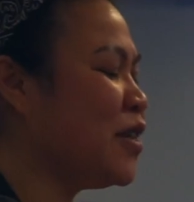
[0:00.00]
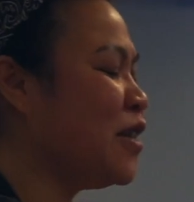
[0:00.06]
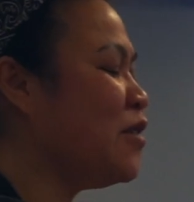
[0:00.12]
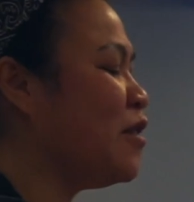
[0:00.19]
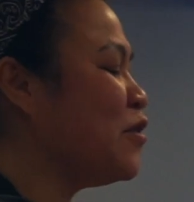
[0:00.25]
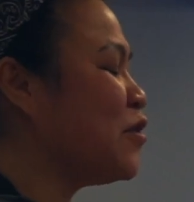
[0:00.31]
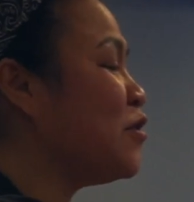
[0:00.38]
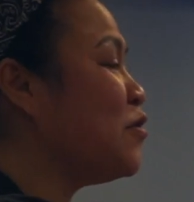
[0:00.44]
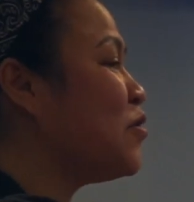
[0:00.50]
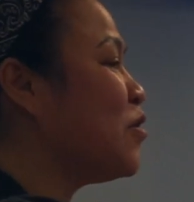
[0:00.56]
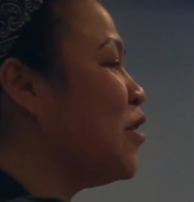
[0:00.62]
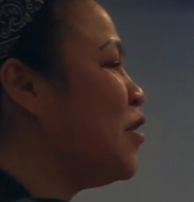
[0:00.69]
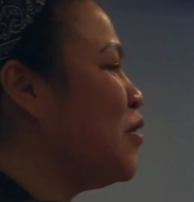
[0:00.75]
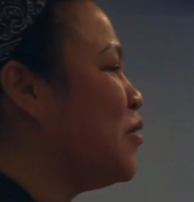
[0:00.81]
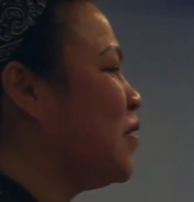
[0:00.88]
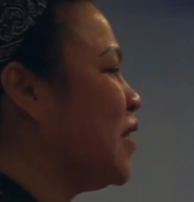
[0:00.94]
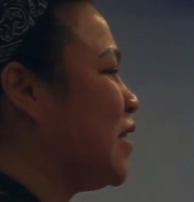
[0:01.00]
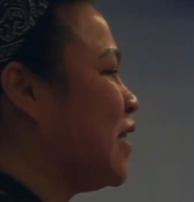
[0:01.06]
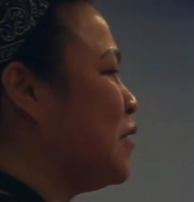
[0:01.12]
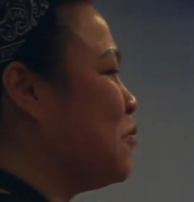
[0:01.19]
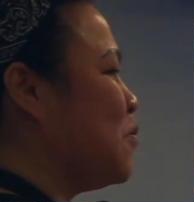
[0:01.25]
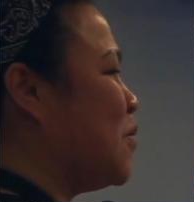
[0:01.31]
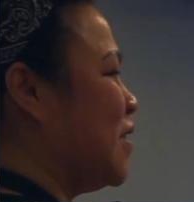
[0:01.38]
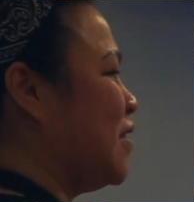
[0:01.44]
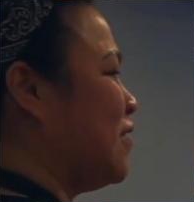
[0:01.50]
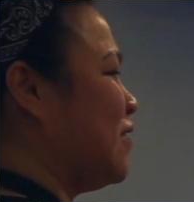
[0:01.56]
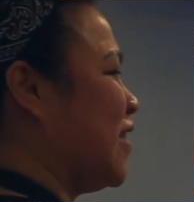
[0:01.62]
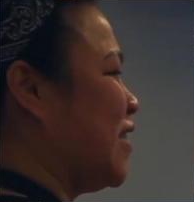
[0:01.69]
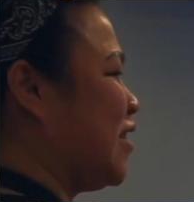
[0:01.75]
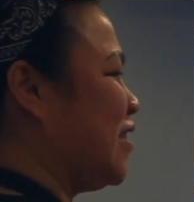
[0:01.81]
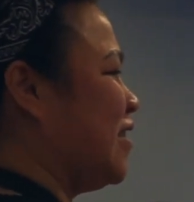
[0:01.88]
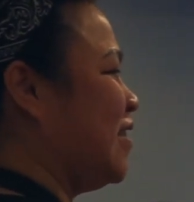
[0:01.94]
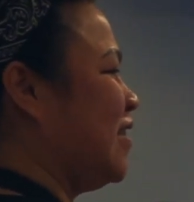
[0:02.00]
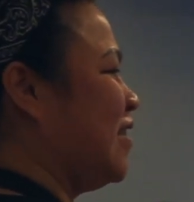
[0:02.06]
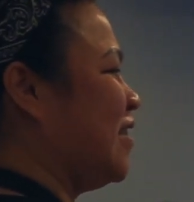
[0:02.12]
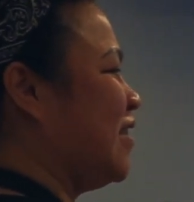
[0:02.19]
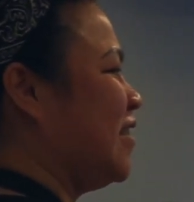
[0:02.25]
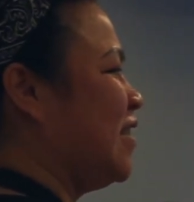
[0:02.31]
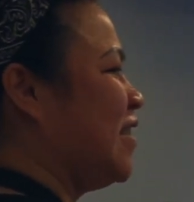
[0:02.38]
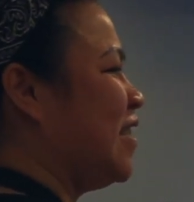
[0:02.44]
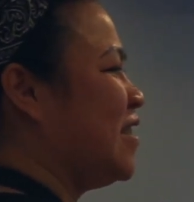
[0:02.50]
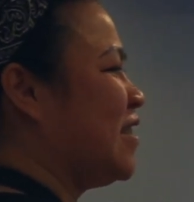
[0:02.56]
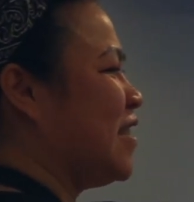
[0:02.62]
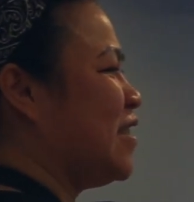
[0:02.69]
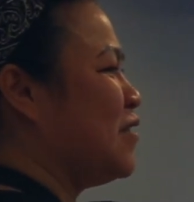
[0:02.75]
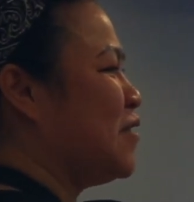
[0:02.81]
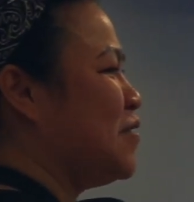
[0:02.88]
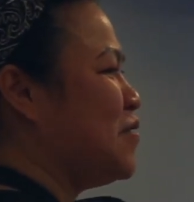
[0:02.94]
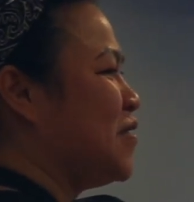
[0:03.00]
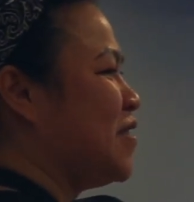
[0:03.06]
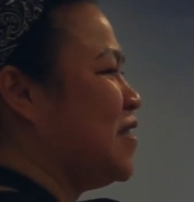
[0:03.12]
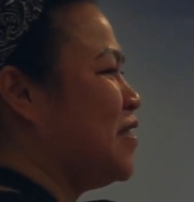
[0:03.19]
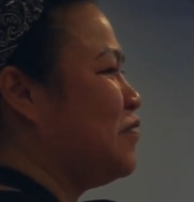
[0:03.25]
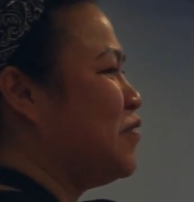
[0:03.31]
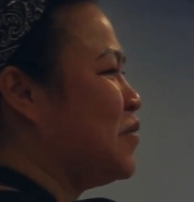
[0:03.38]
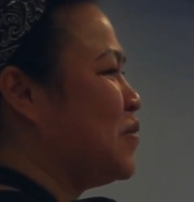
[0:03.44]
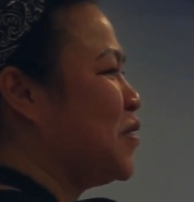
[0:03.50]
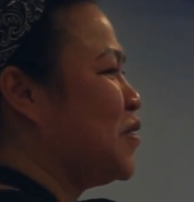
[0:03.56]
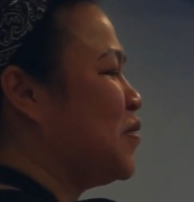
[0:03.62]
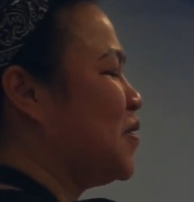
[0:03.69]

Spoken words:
can also go like in one direction instead of going in from the 2